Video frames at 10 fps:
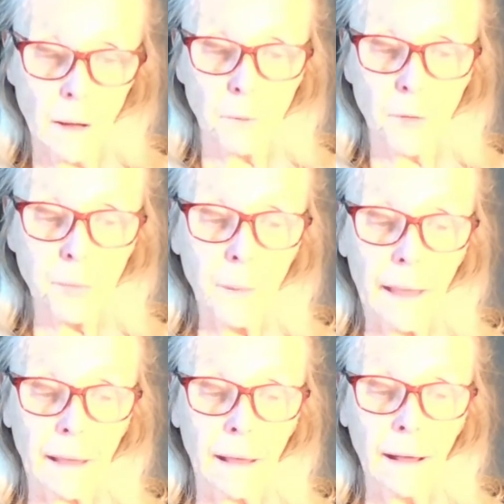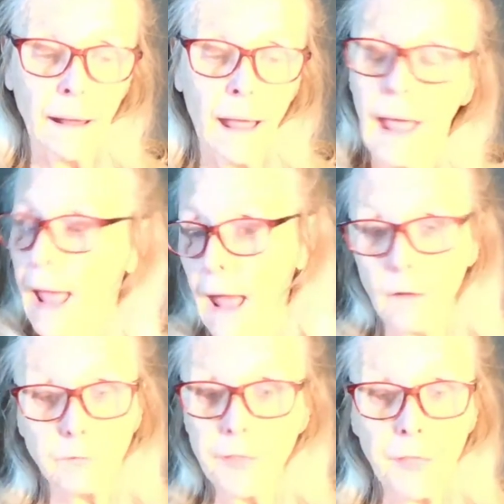Number 3,
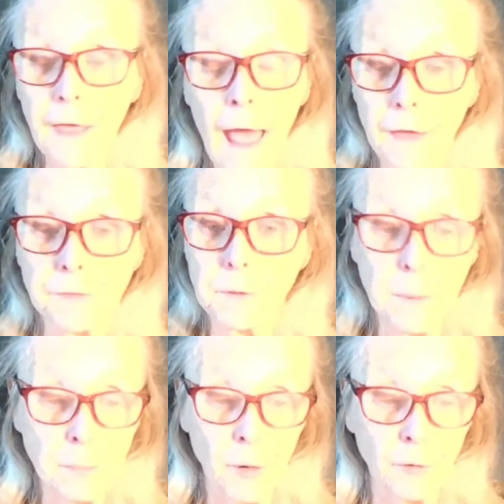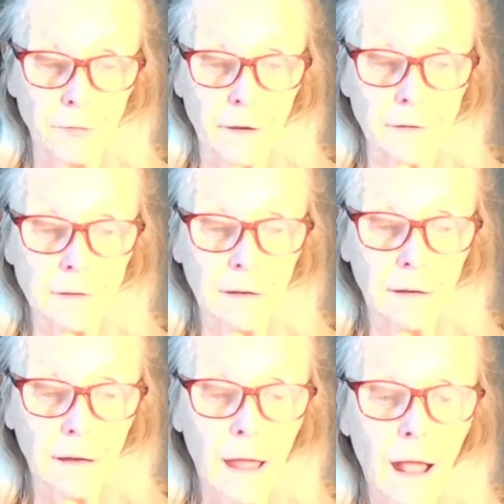everything has to be perfect.
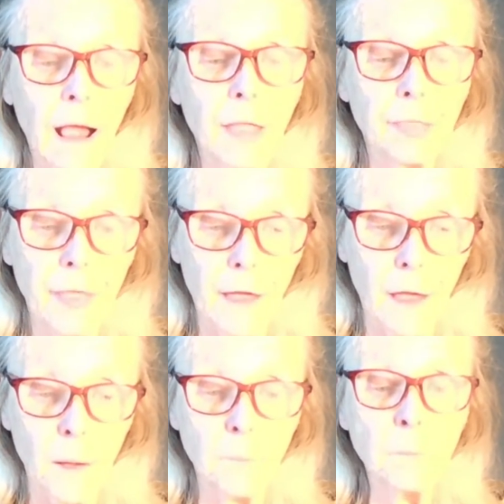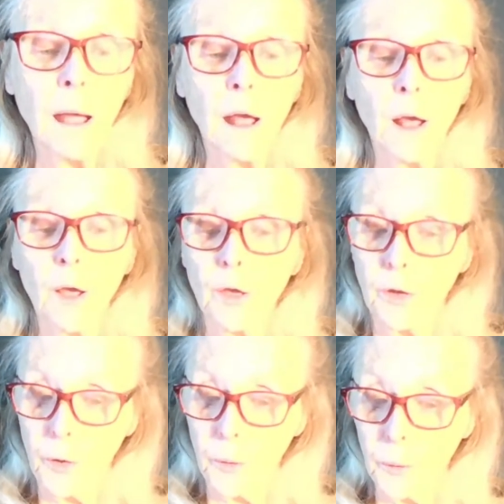Them,
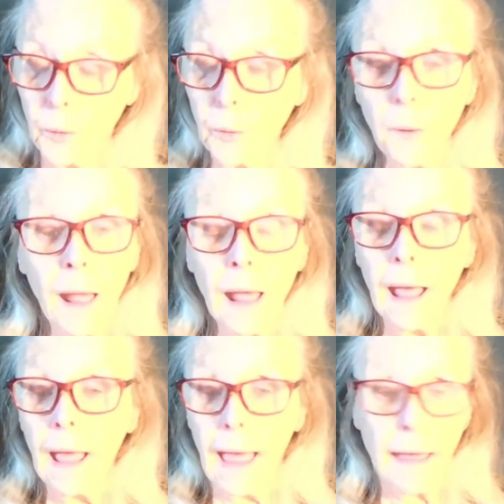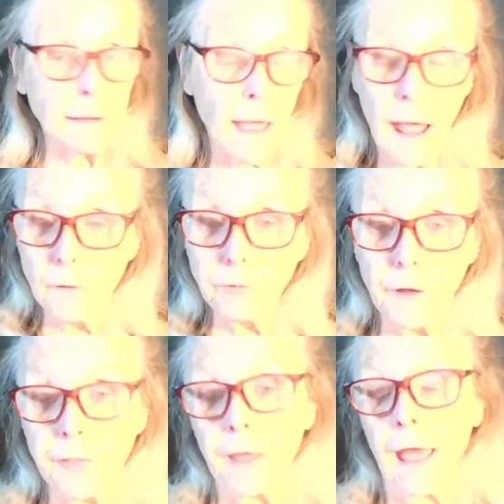you, and
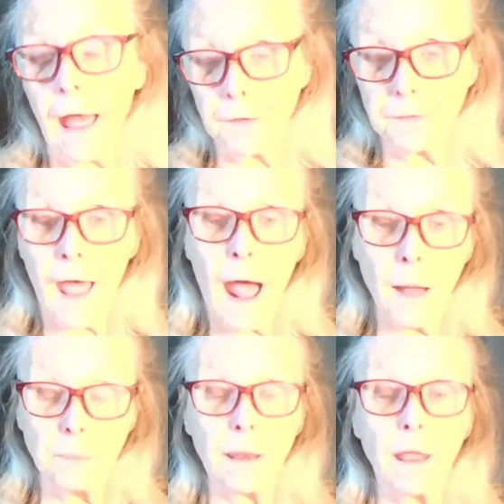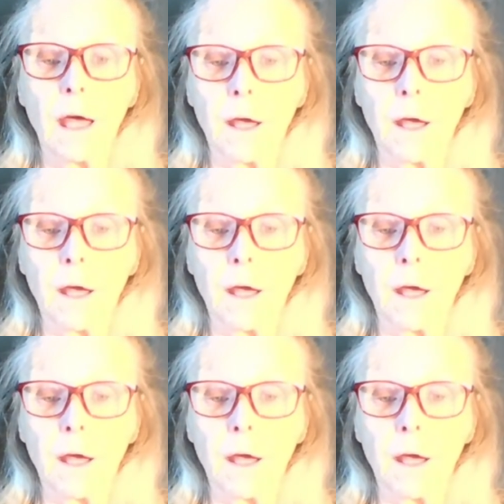everything has to happen